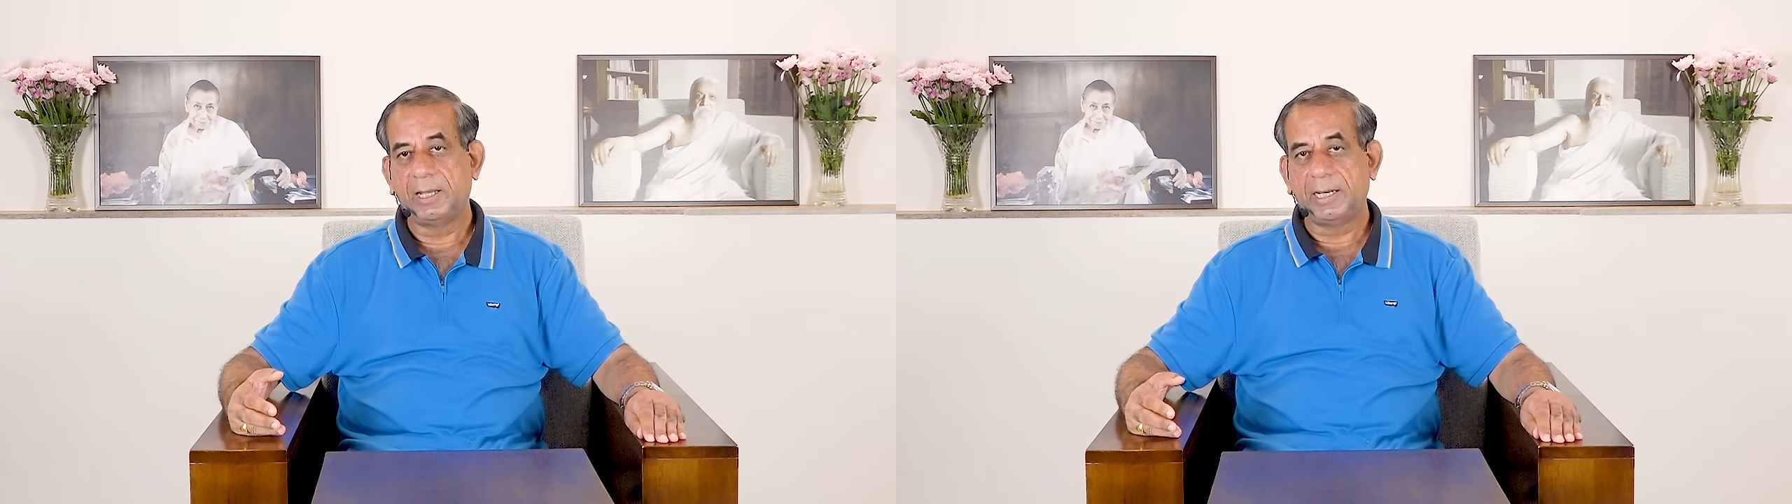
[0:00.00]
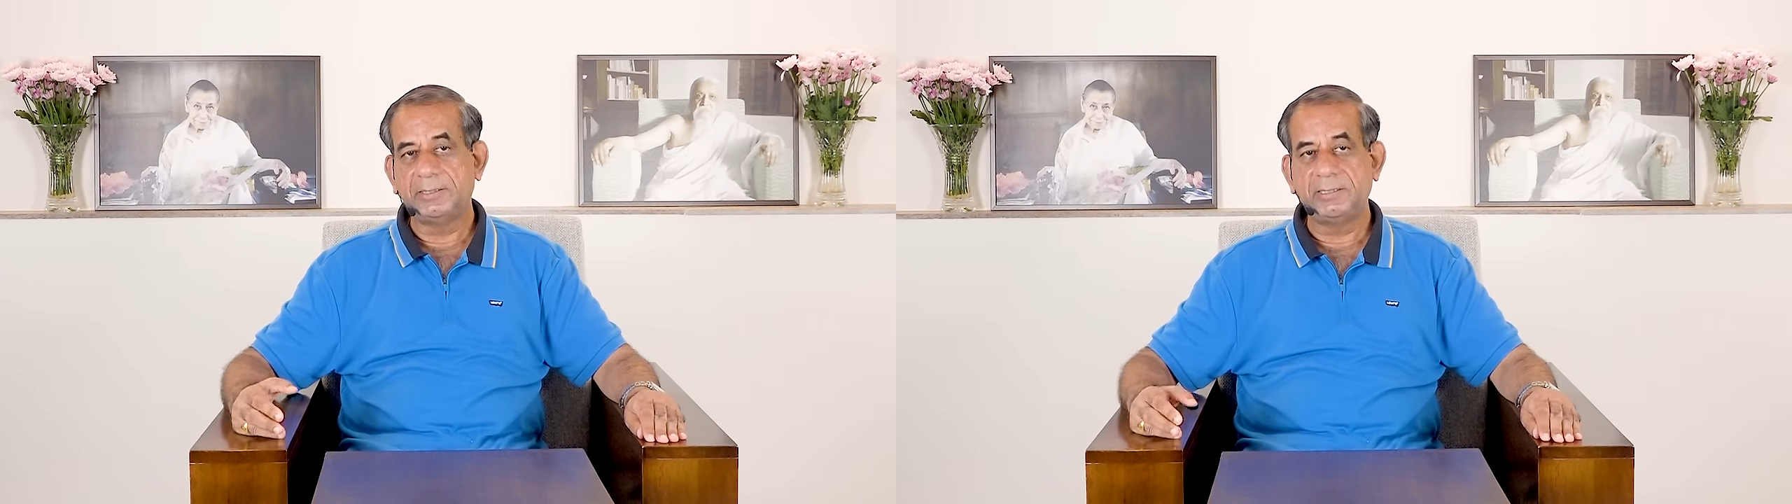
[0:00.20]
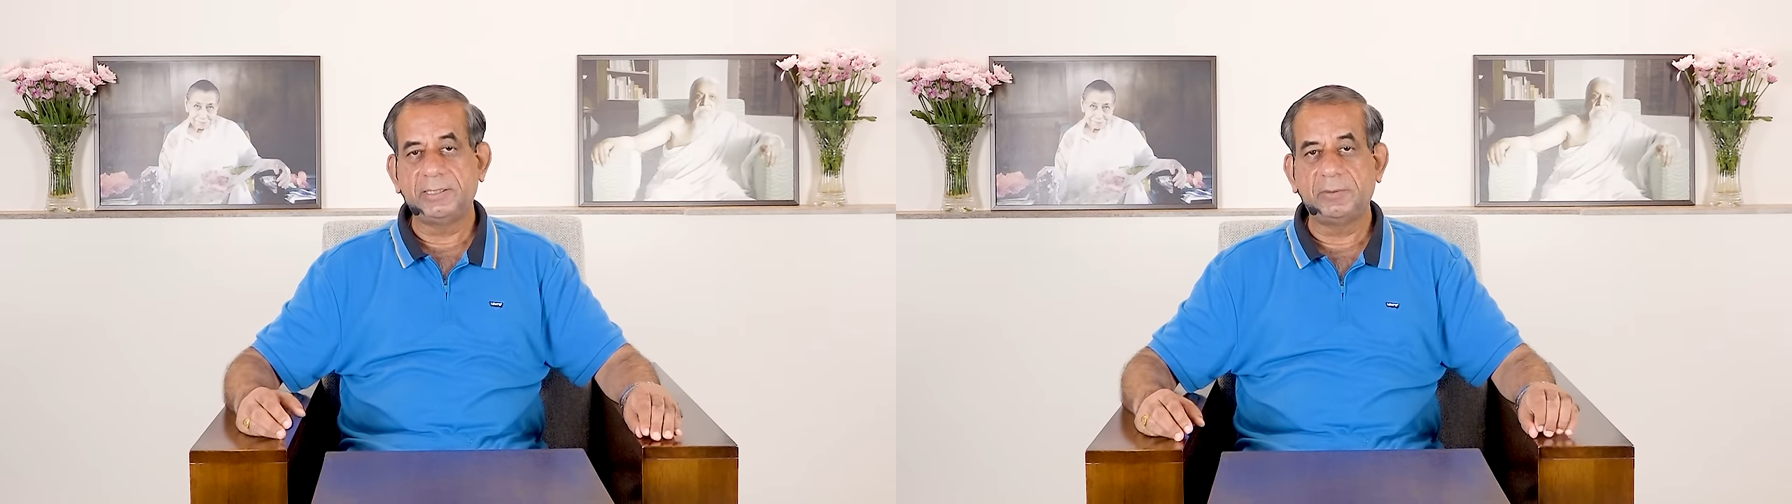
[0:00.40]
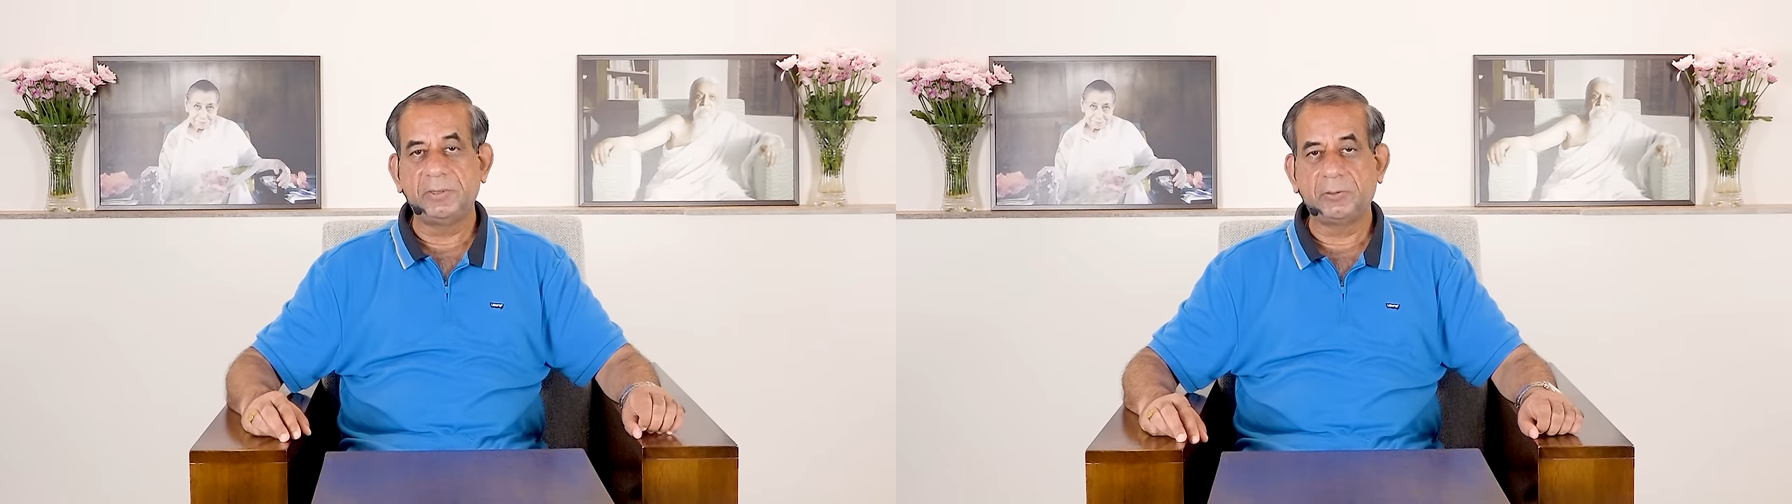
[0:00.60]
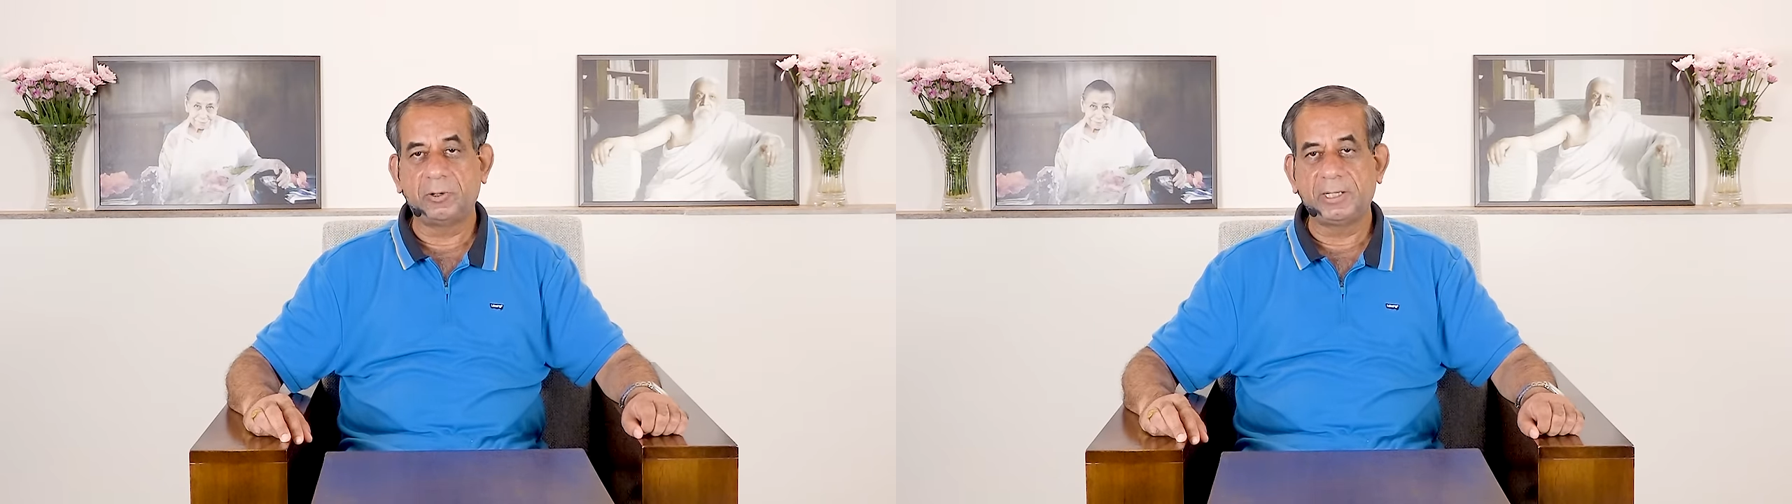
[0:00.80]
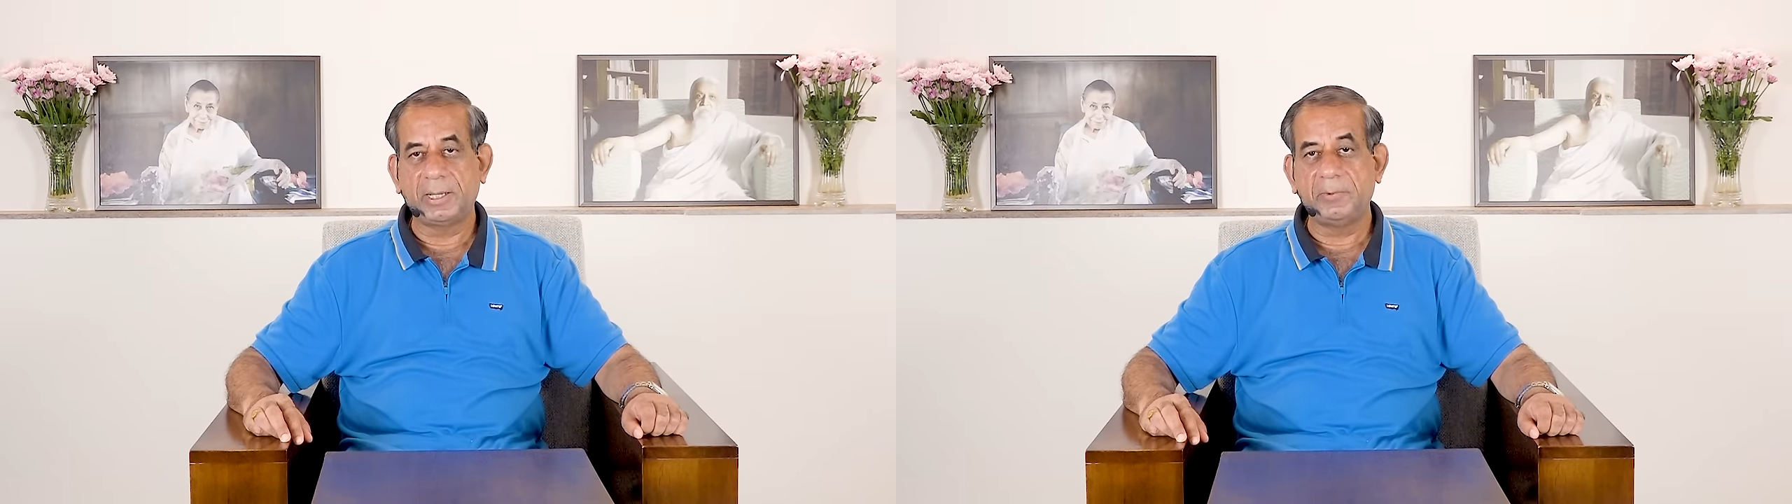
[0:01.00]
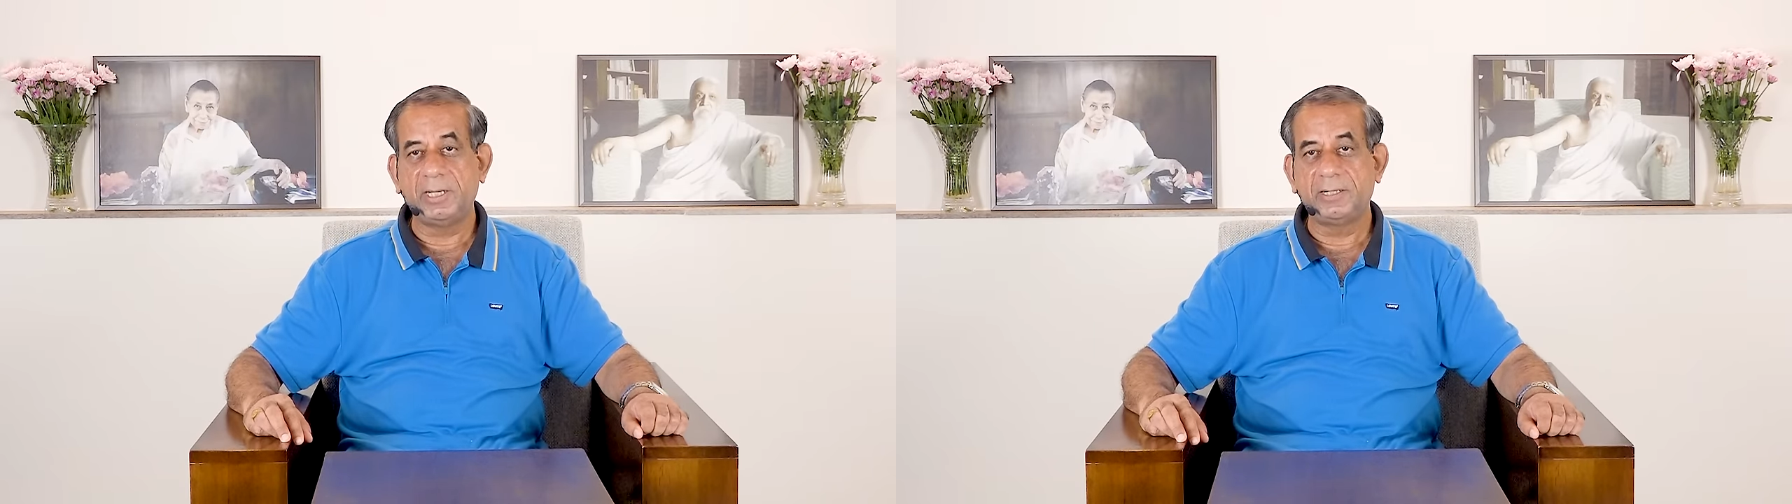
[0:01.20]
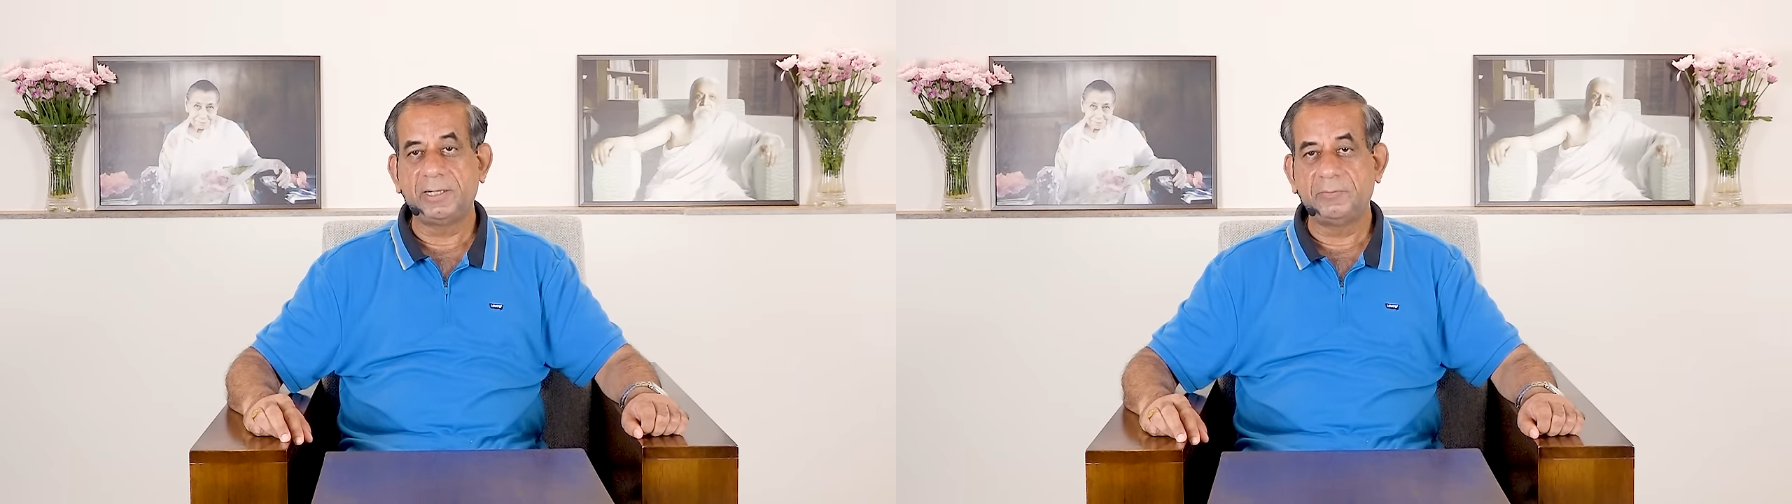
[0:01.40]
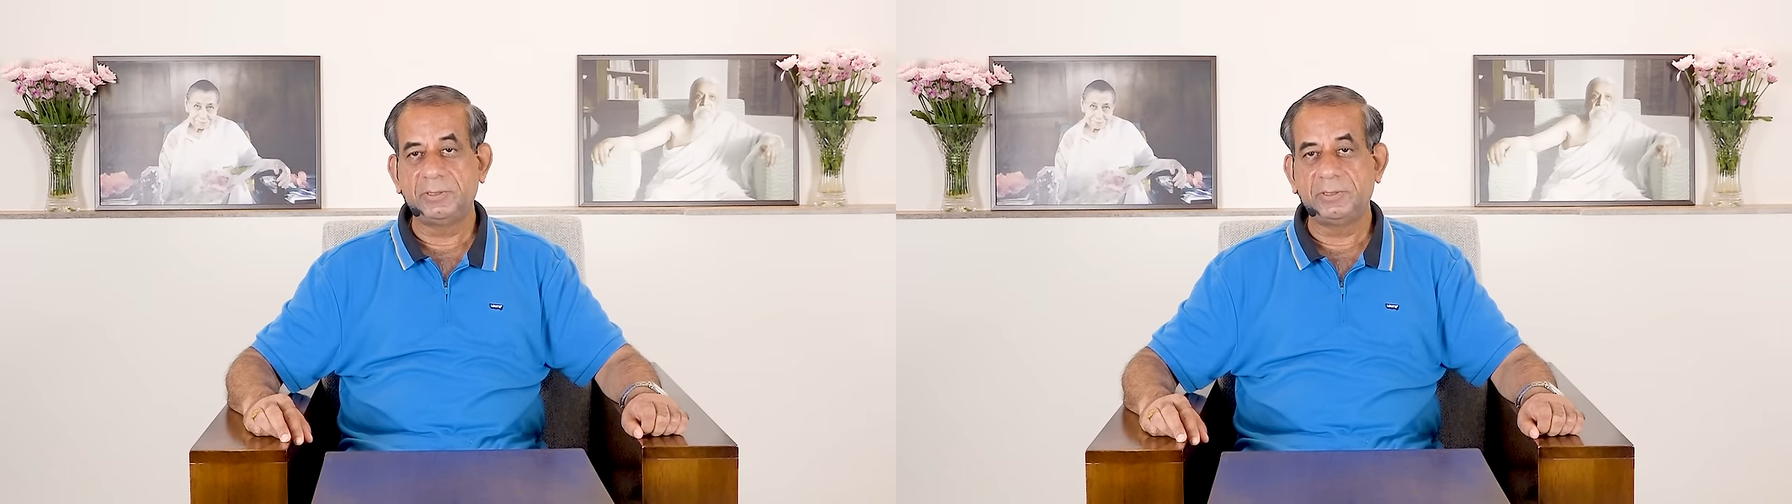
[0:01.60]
I think they have been contaminated